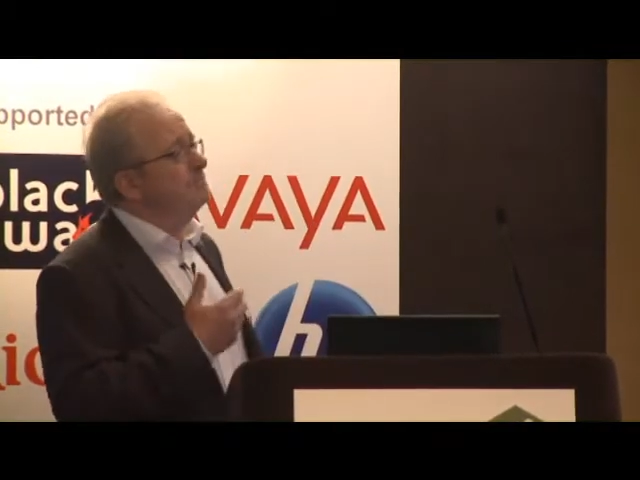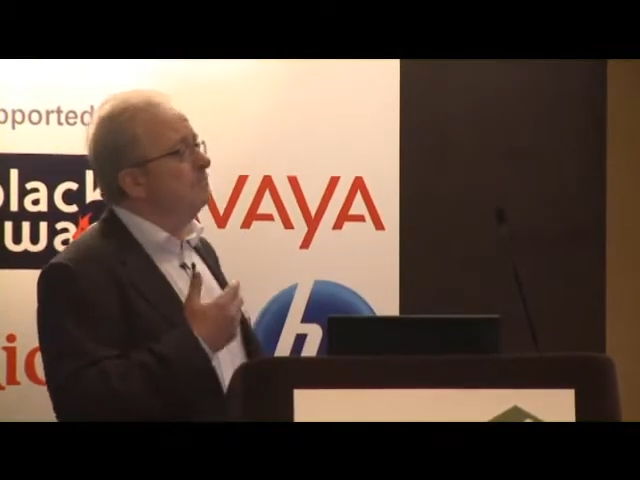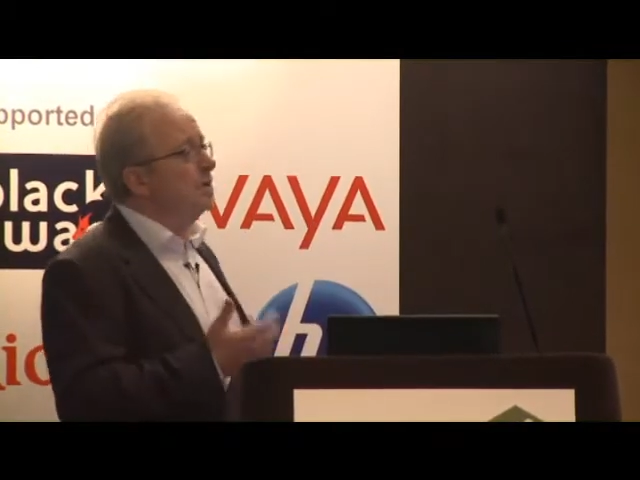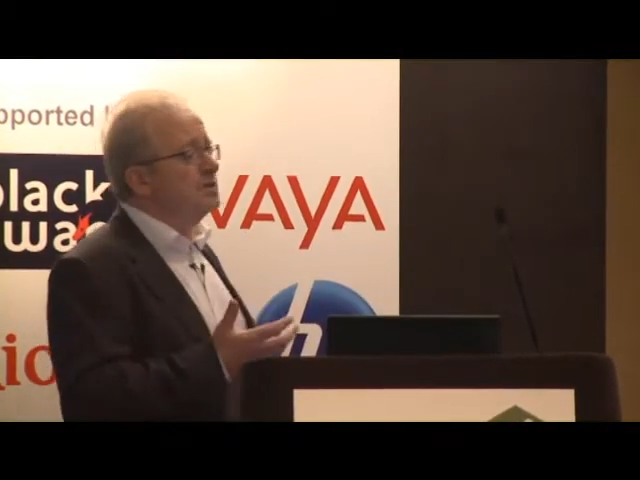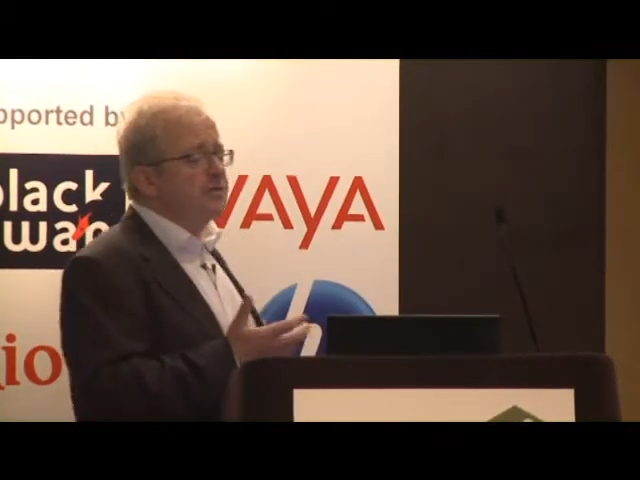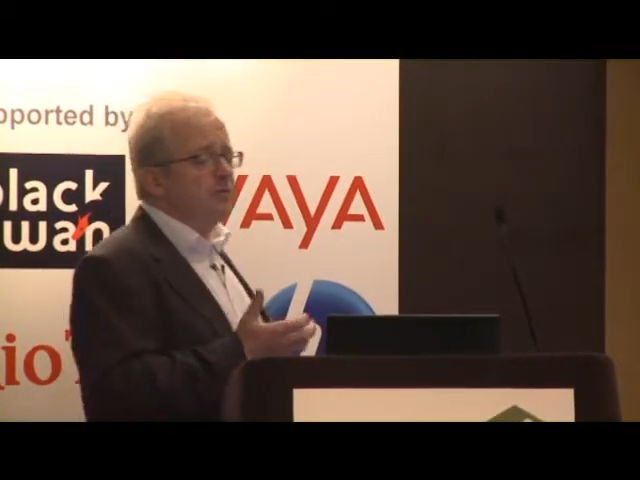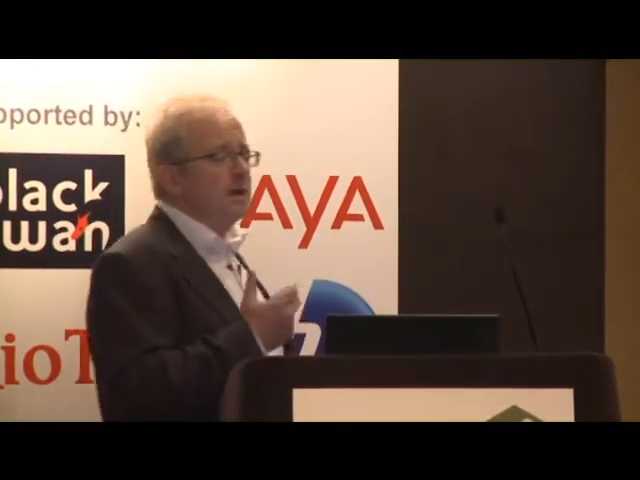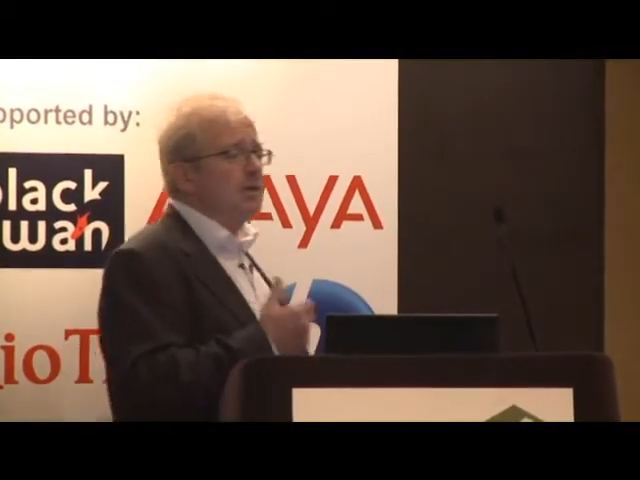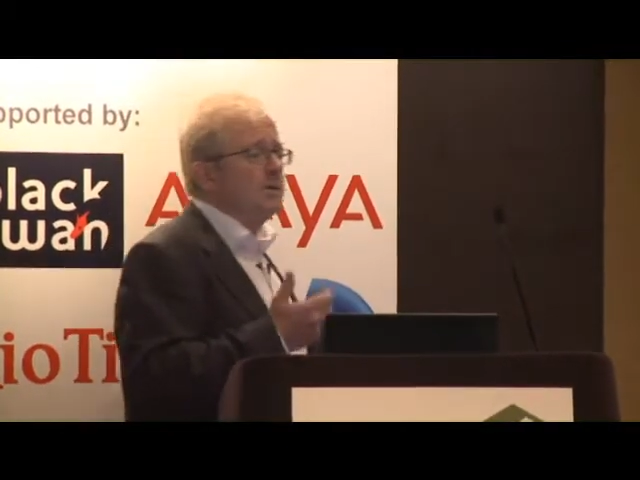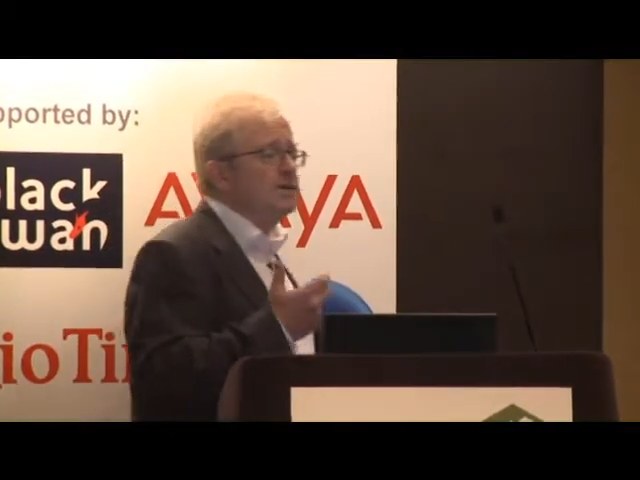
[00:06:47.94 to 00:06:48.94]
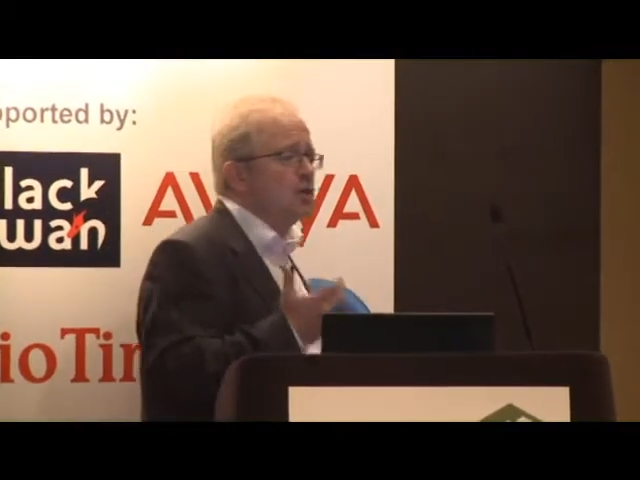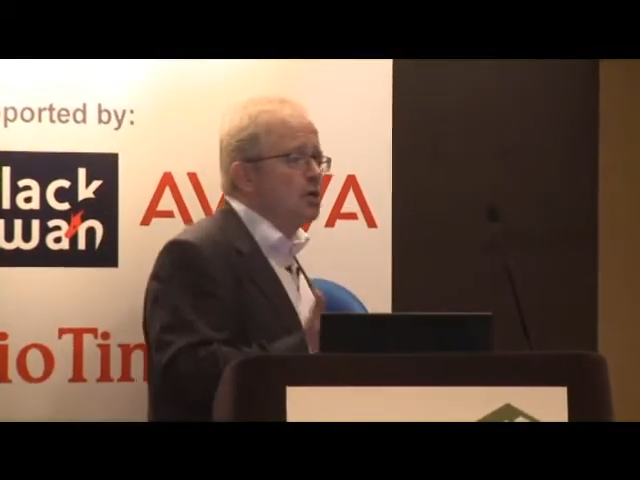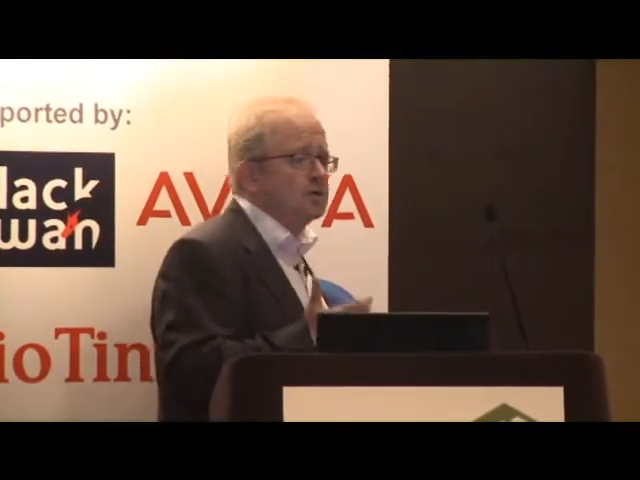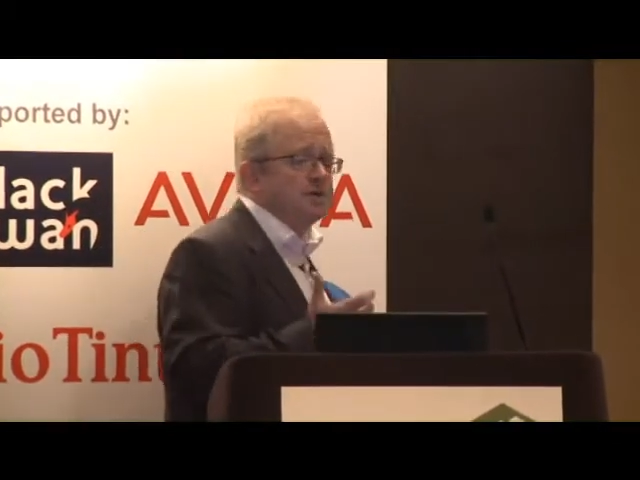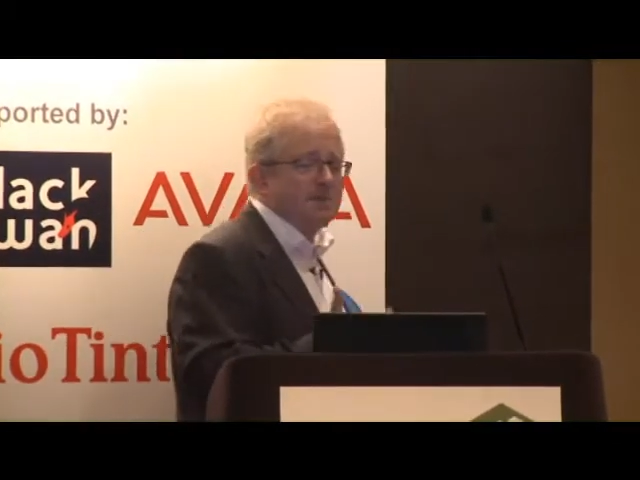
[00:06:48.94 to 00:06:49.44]
that much of what we
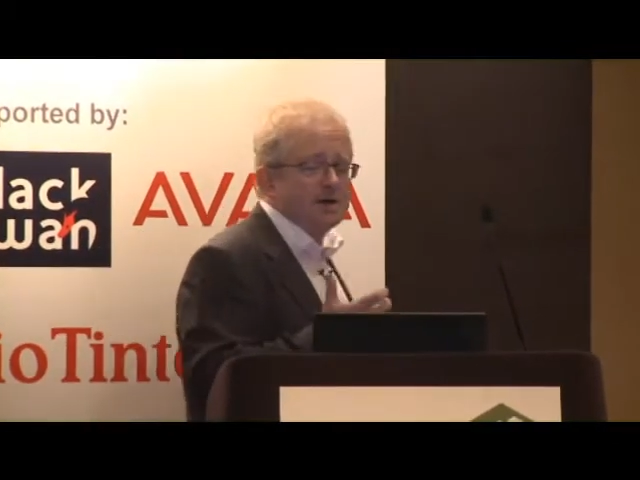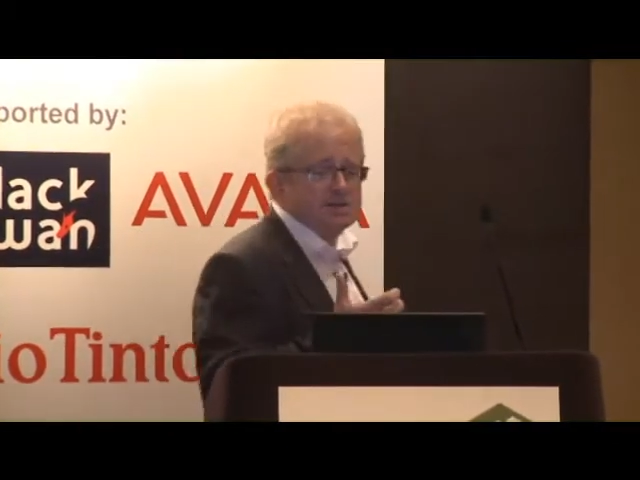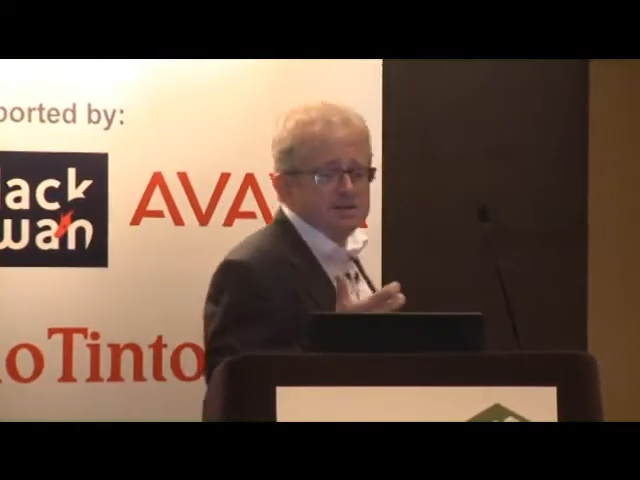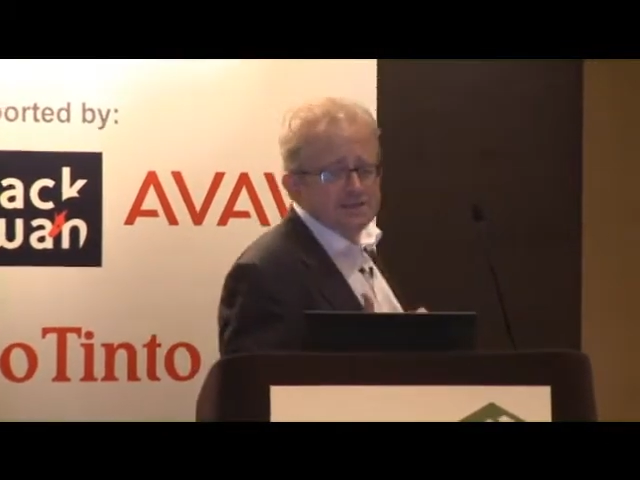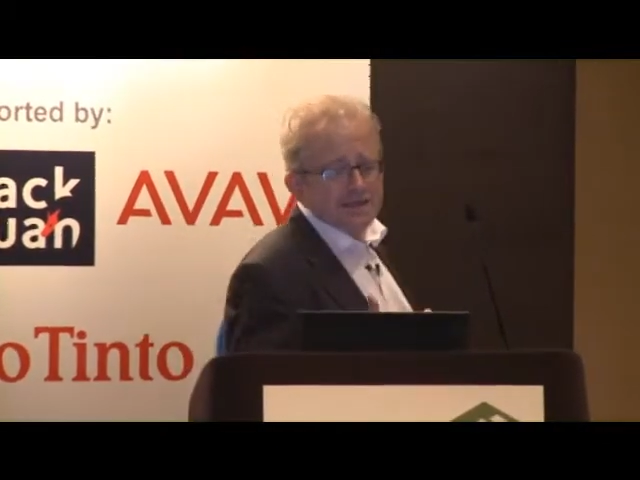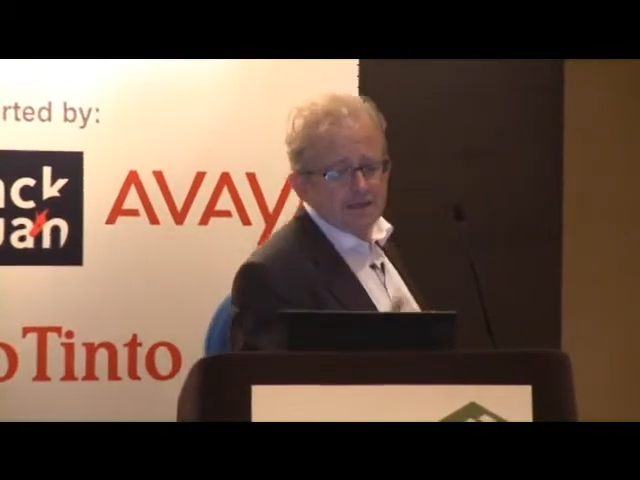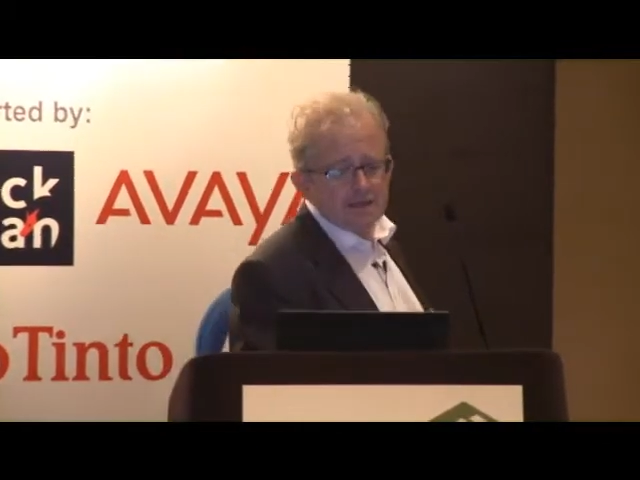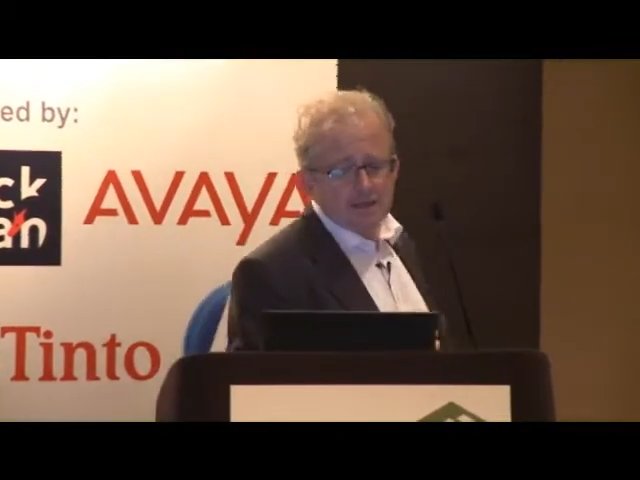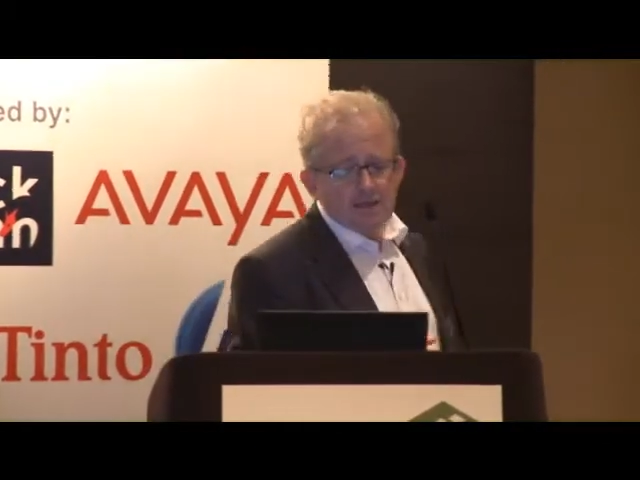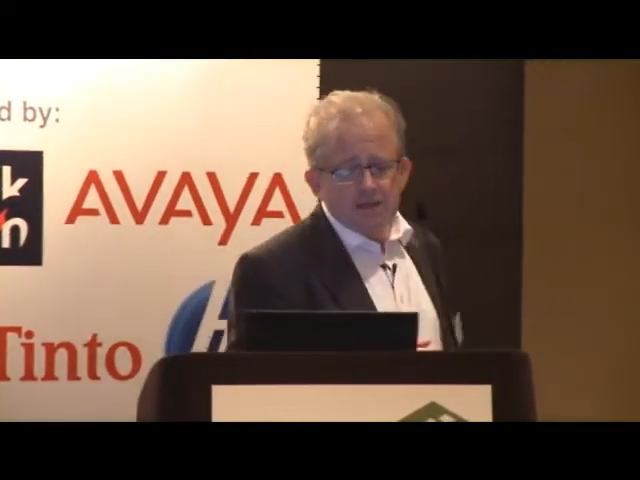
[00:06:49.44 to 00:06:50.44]
talked about today,